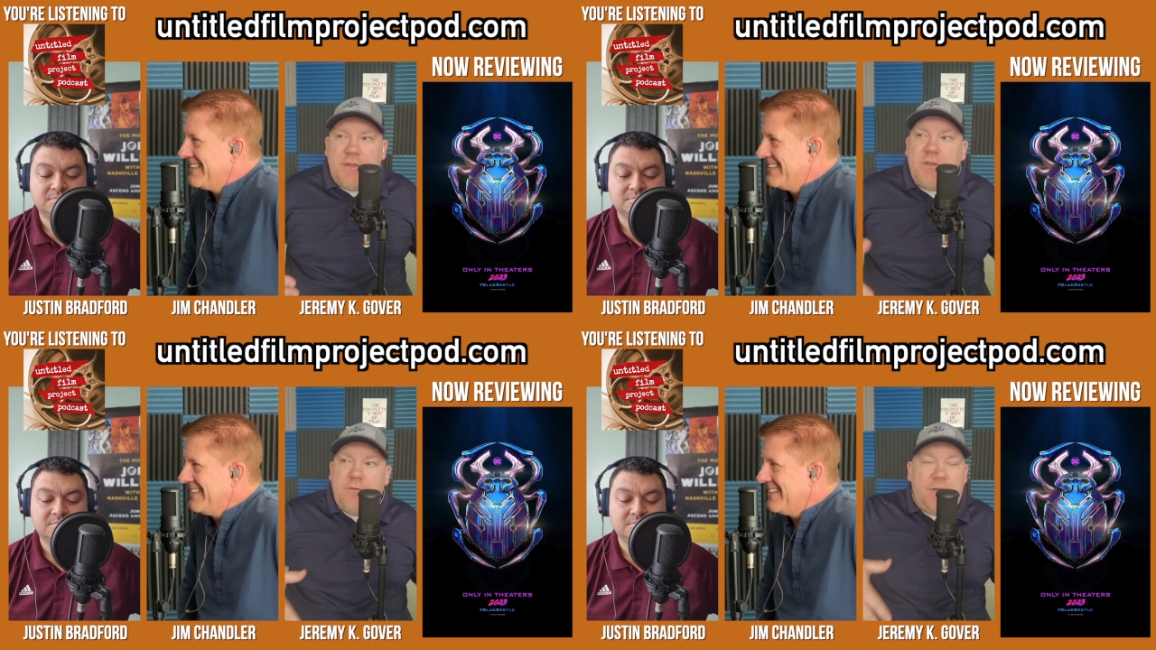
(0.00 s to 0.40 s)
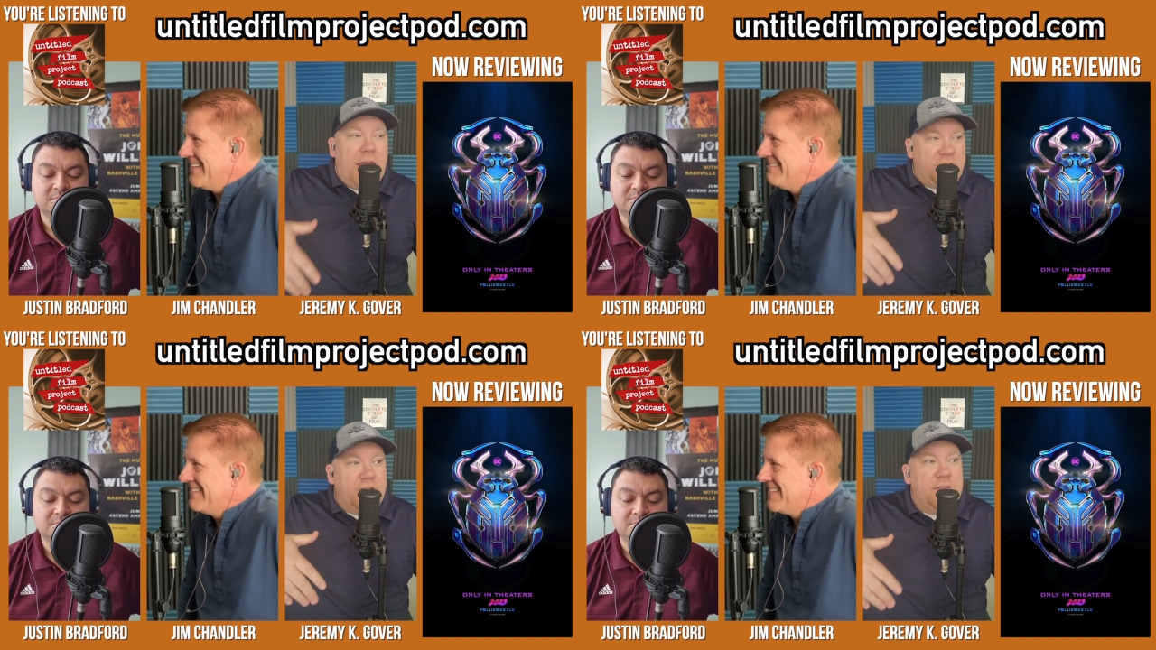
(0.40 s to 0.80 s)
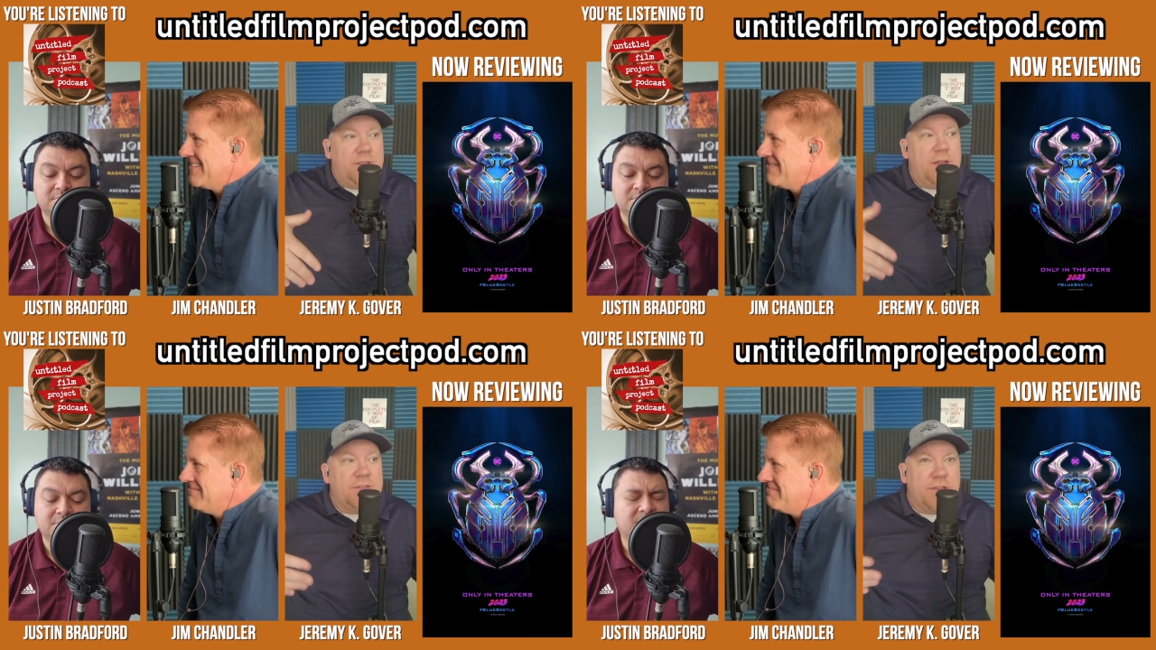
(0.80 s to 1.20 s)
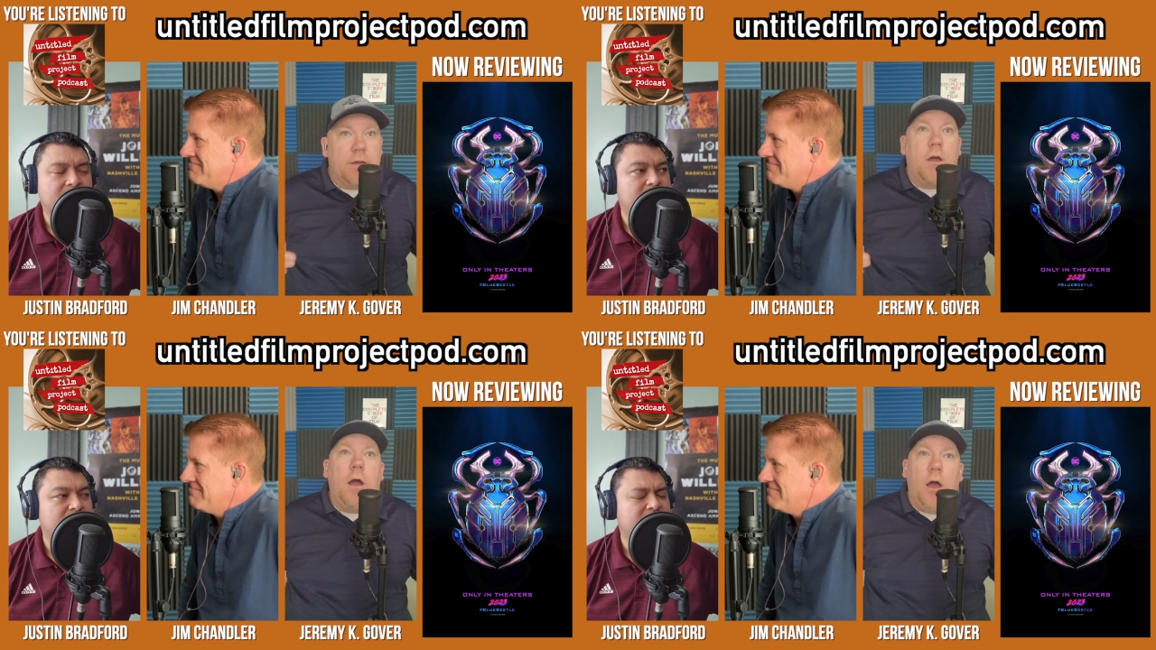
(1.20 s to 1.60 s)
Speaker 1: And then yeah. you actually get the
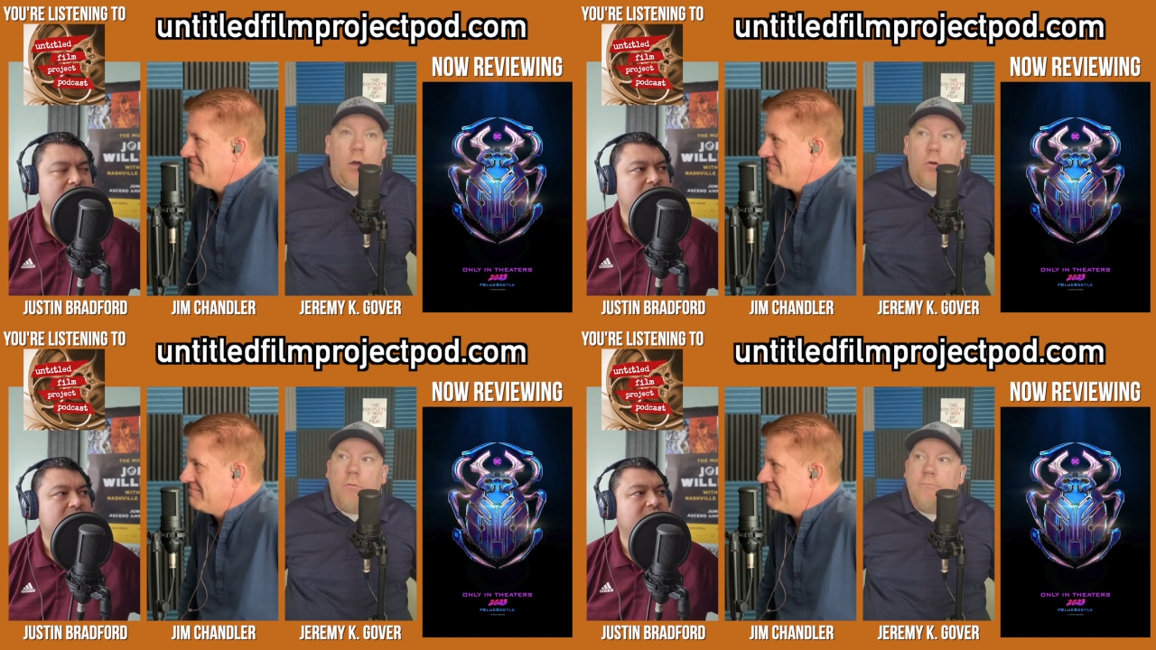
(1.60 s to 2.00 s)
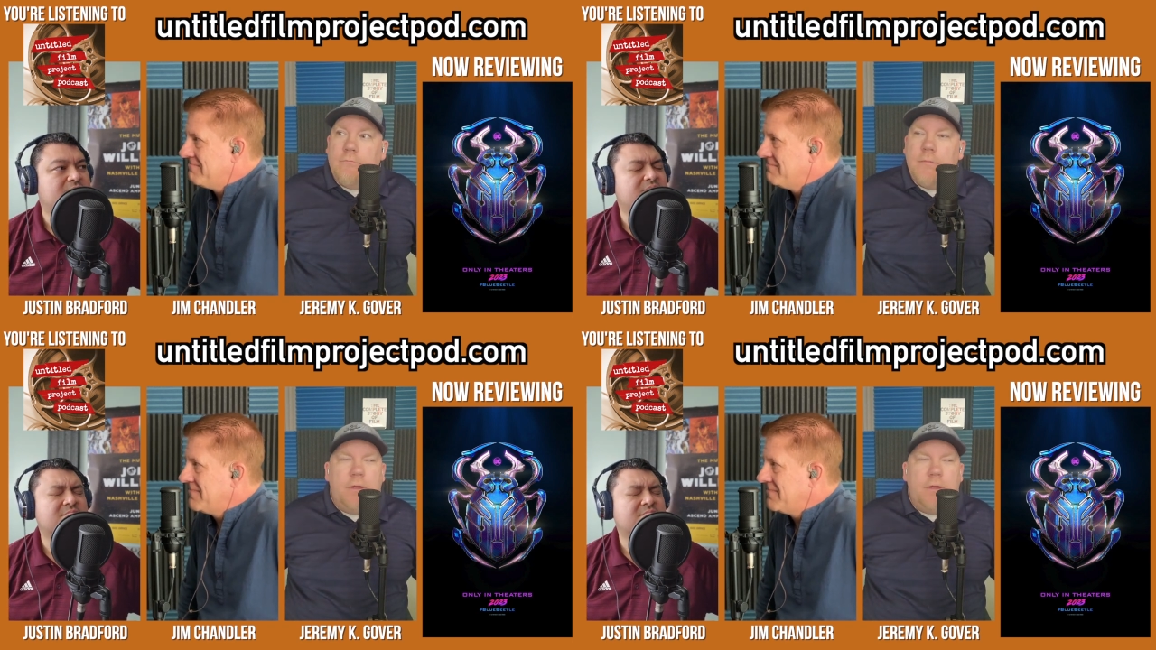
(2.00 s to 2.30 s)
nice like, "Oh,